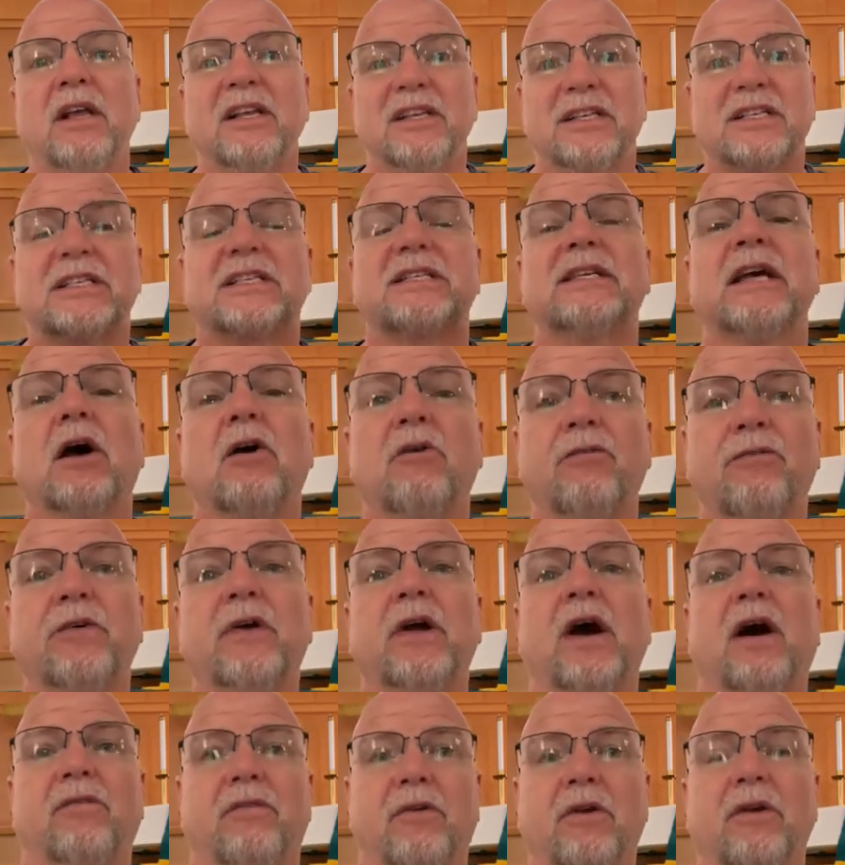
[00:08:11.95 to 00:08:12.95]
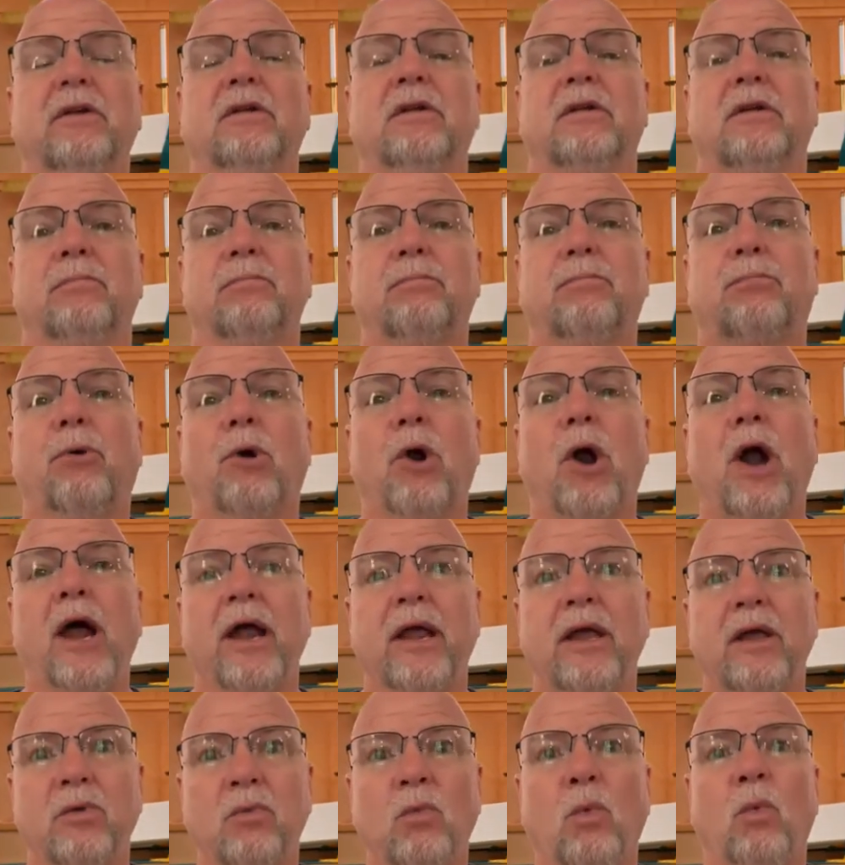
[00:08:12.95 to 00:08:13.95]
Self-govern.
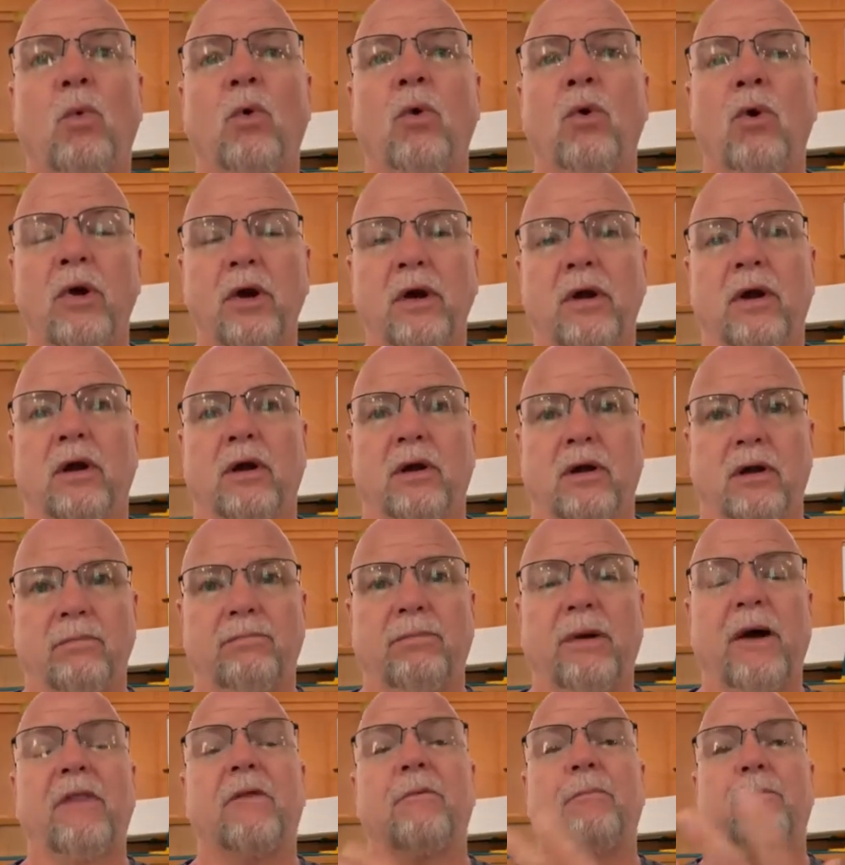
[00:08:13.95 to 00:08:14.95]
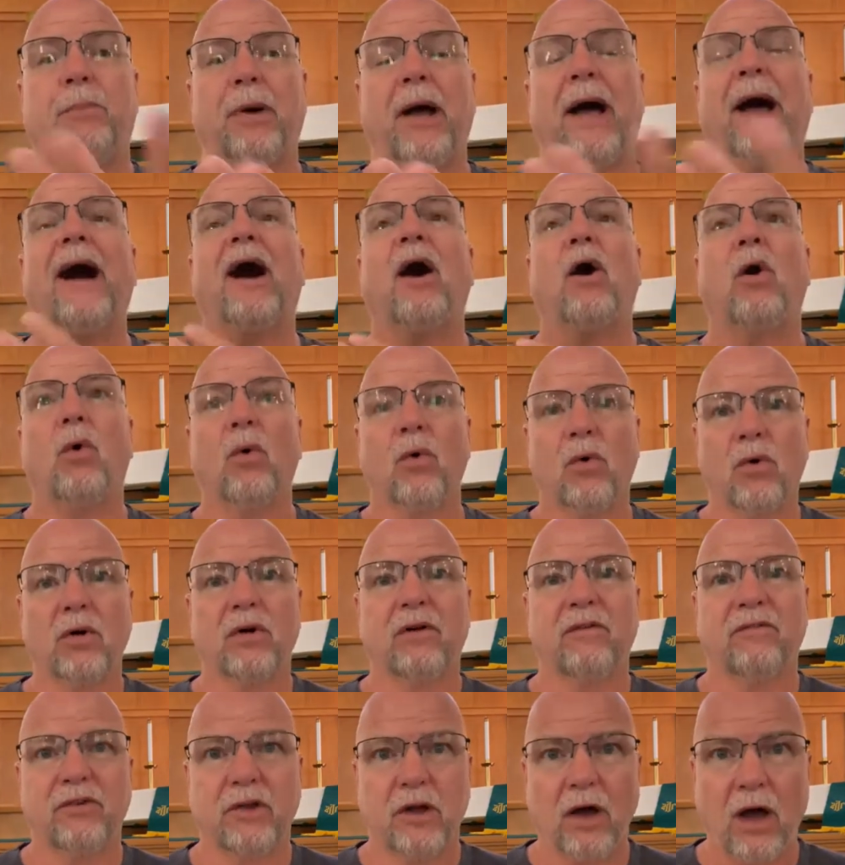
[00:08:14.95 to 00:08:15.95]
Brian Warner, by the power
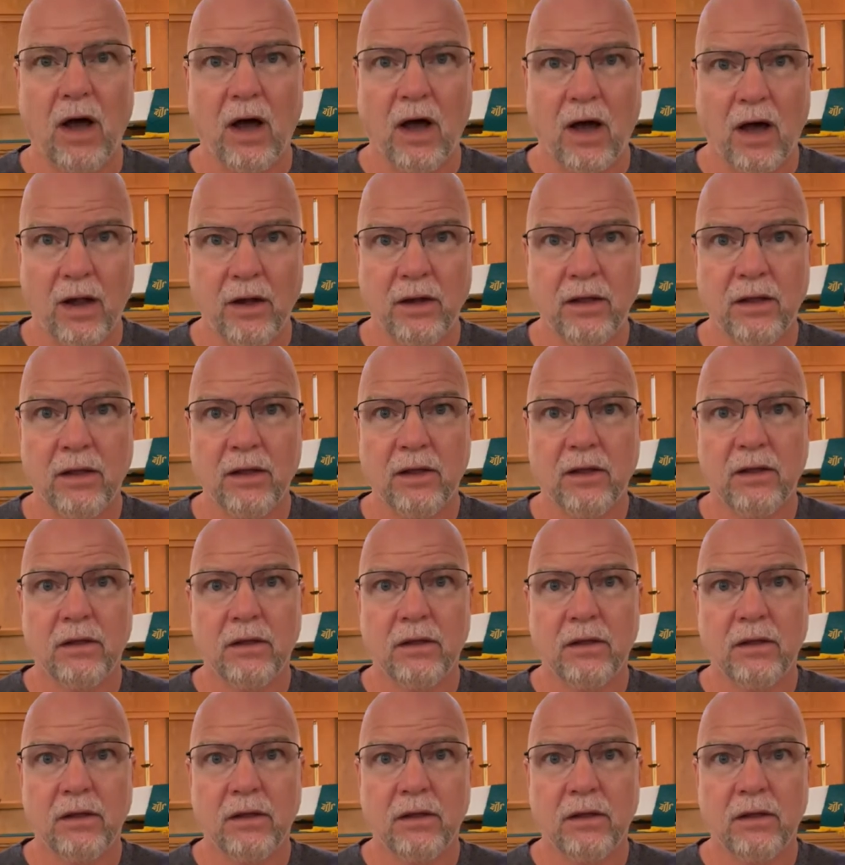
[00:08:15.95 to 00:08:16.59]
of God,